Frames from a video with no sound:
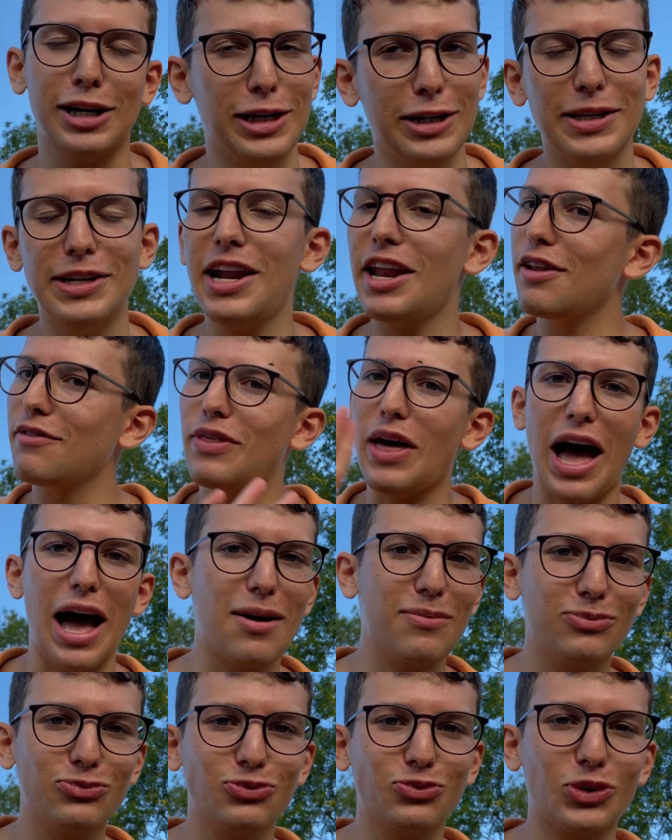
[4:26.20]
none of that.
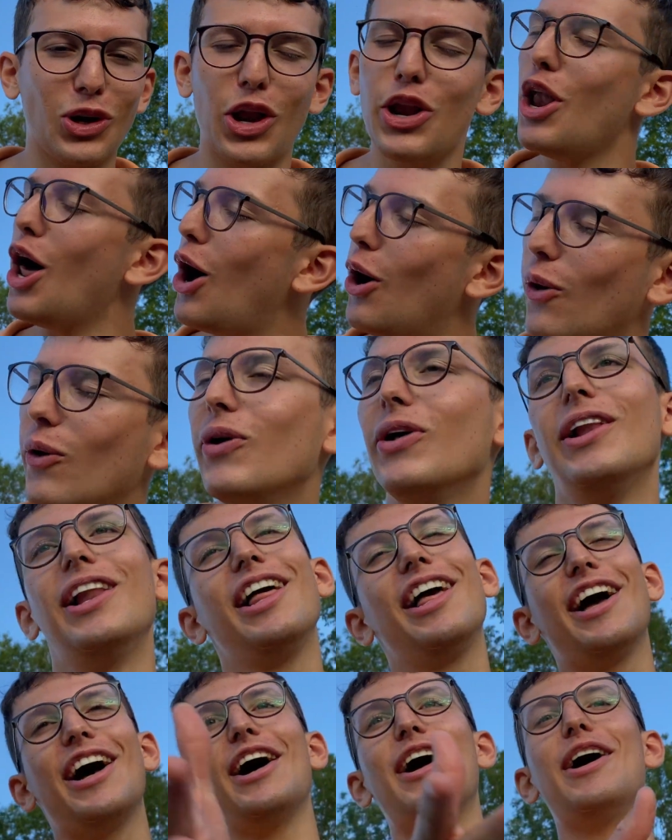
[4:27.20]
No.
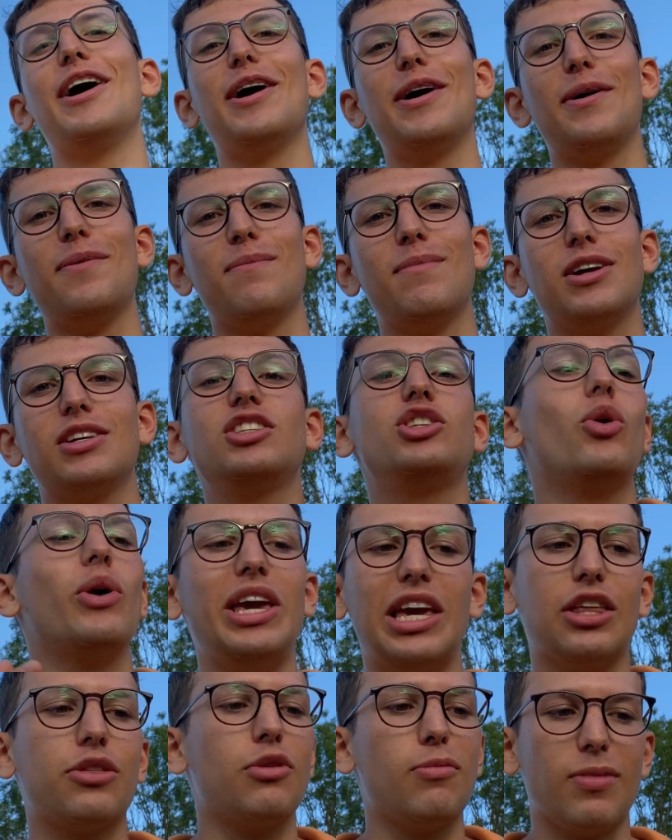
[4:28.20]
You're
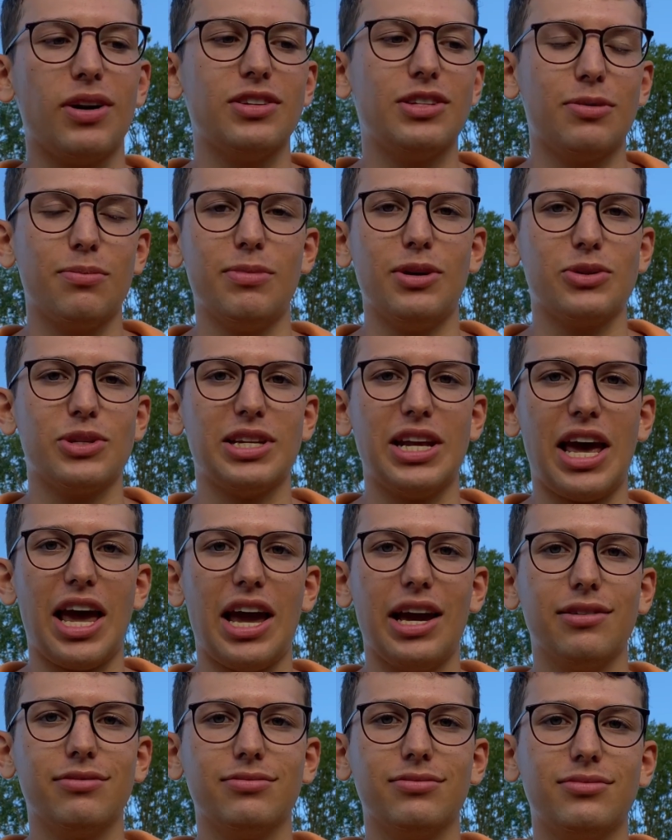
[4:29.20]
eating 3 meals a
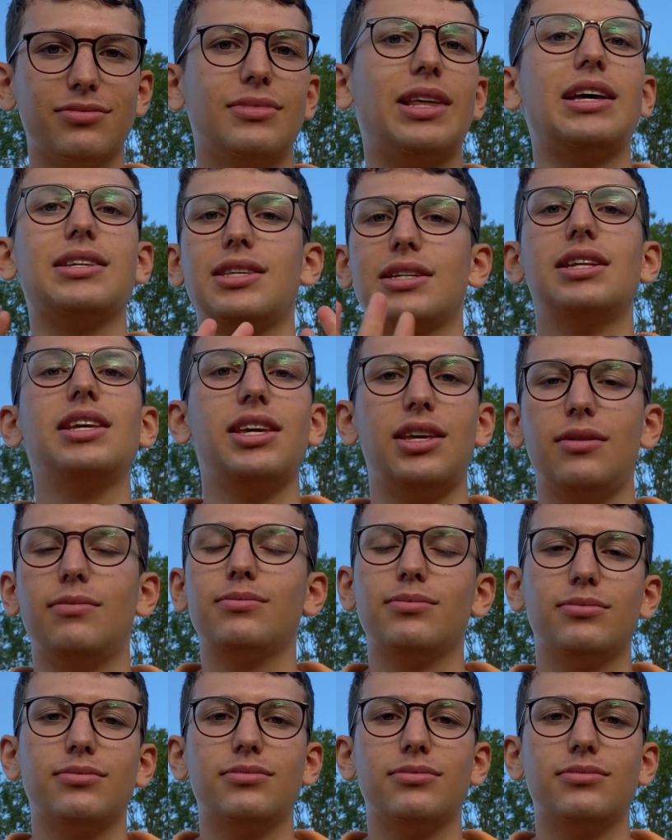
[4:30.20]
day. That's the tea.